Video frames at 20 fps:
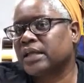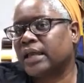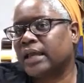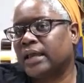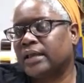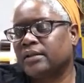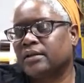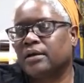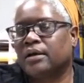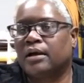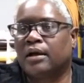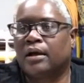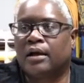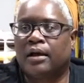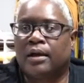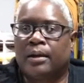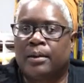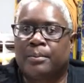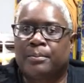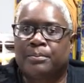that
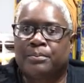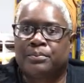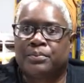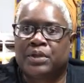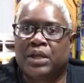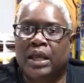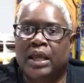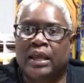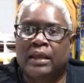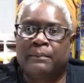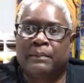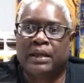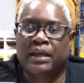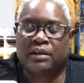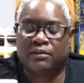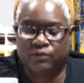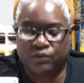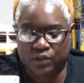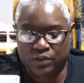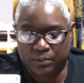um, came
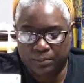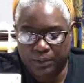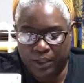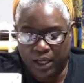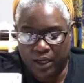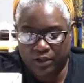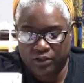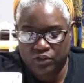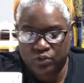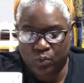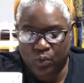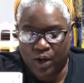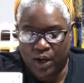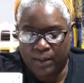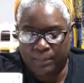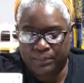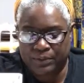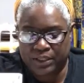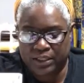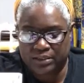in for the block
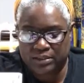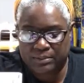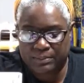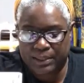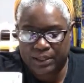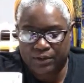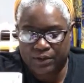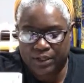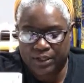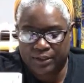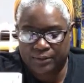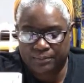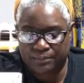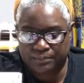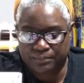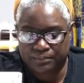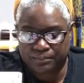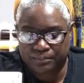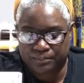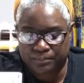swap. That's about it.
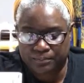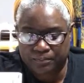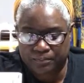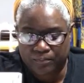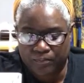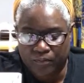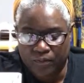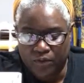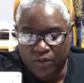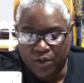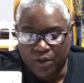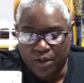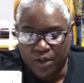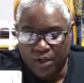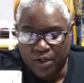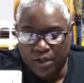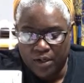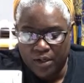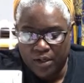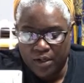
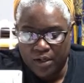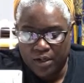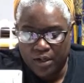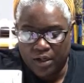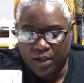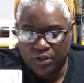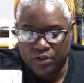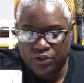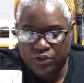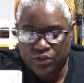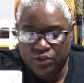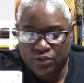Uh,